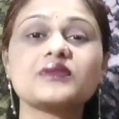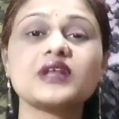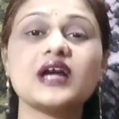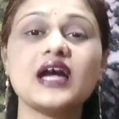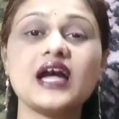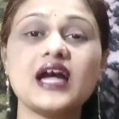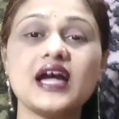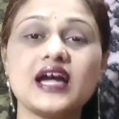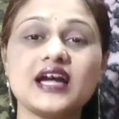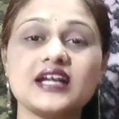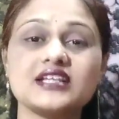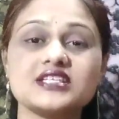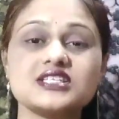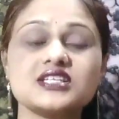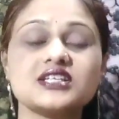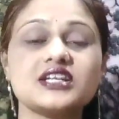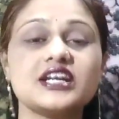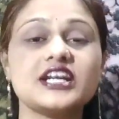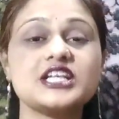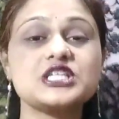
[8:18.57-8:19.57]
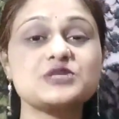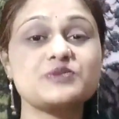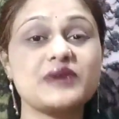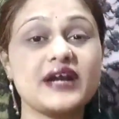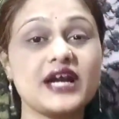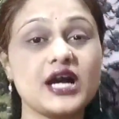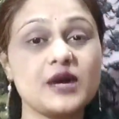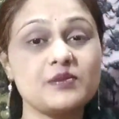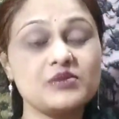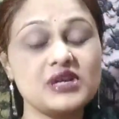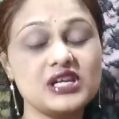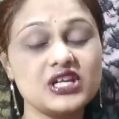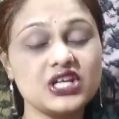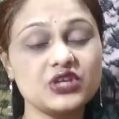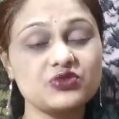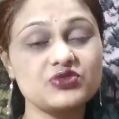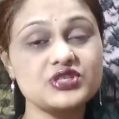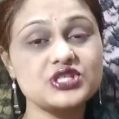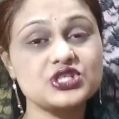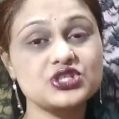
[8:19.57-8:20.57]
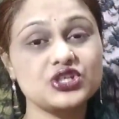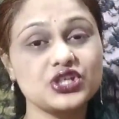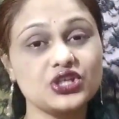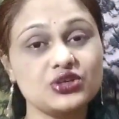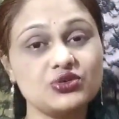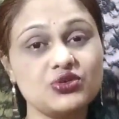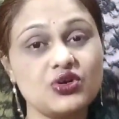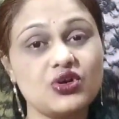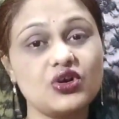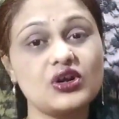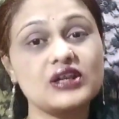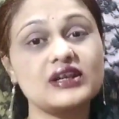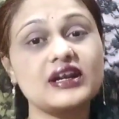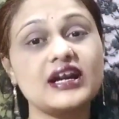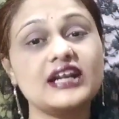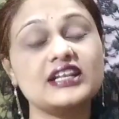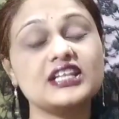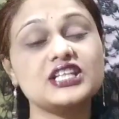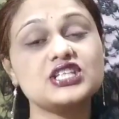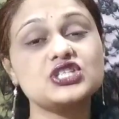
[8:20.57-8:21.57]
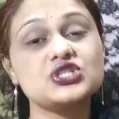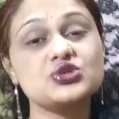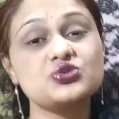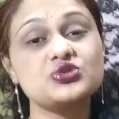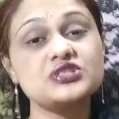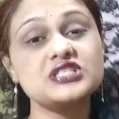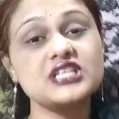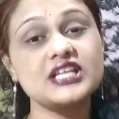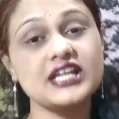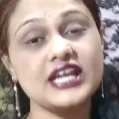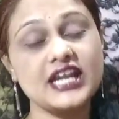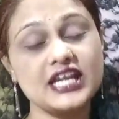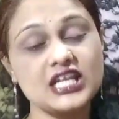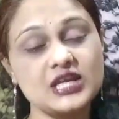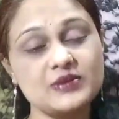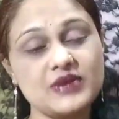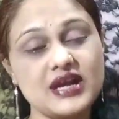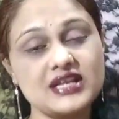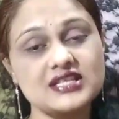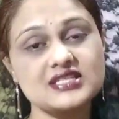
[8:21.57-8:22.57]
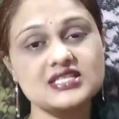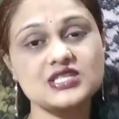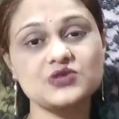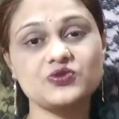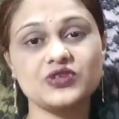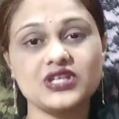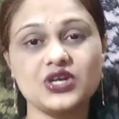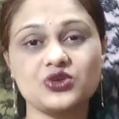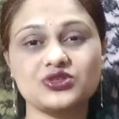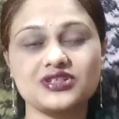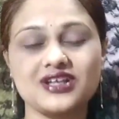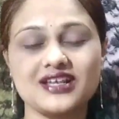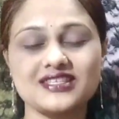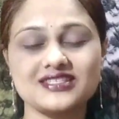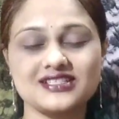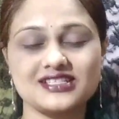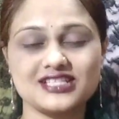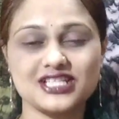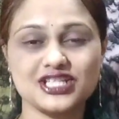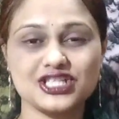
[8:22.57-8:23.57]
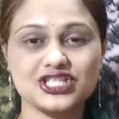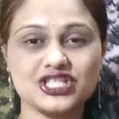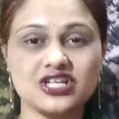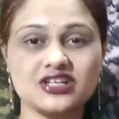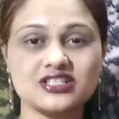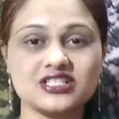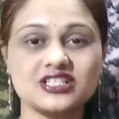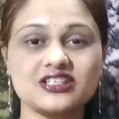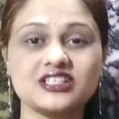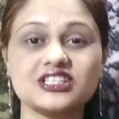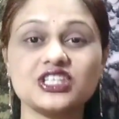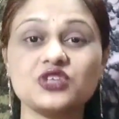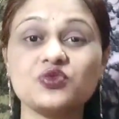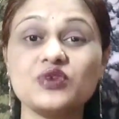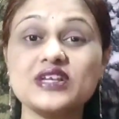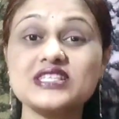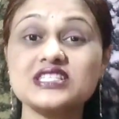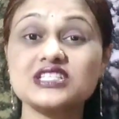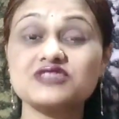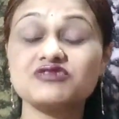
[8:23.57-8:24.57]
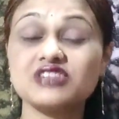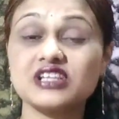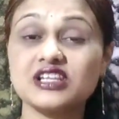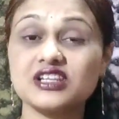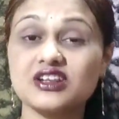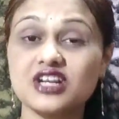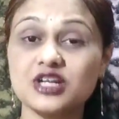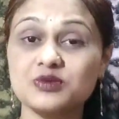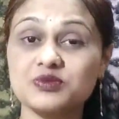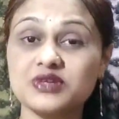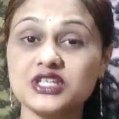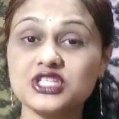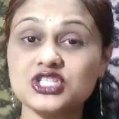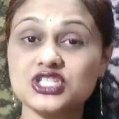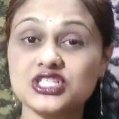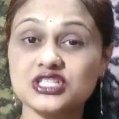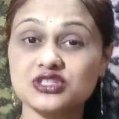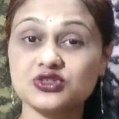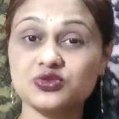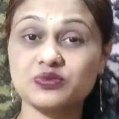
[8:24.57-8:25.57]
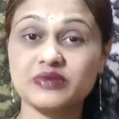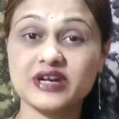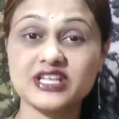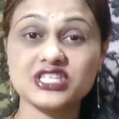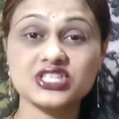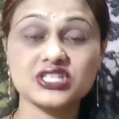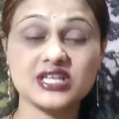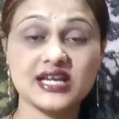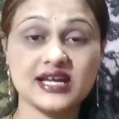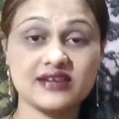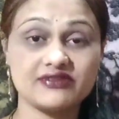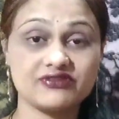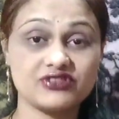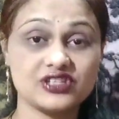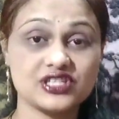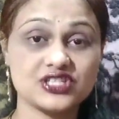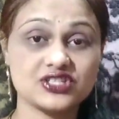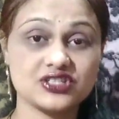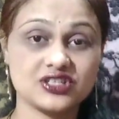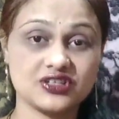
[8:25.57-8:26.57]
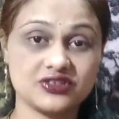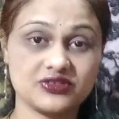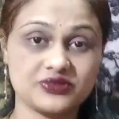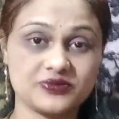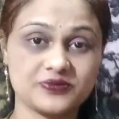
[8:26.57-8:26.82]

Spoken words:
And it's my humble request to you all, kindly don't take any medicine without consulting doctor, otherwise it will not be too much helpful to you.